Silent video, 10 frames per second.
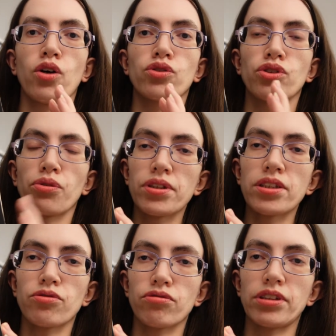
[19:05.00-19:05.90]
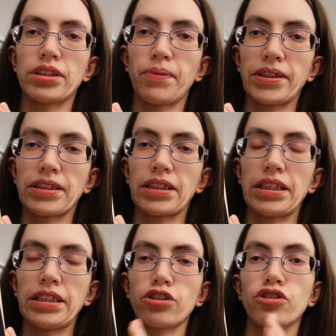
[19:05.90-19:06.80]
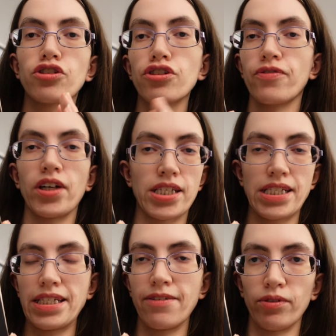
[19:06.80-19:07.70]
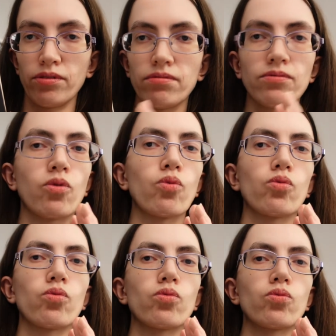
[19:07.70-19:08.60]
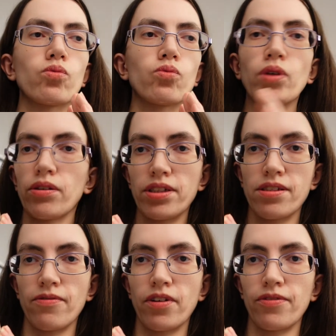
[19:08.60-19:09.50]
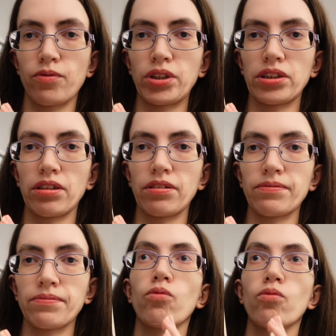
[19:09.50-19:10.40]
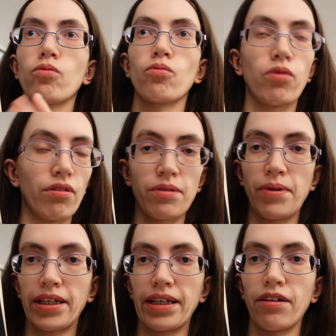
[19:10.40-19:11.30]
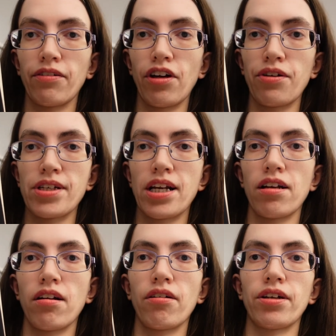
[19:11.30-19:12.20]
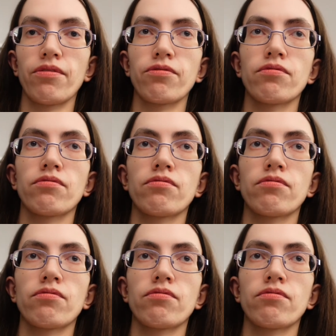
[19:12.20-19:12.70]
So this story is basically good versus evil. Will they survive the winter? Will they make it out of the hotel alive?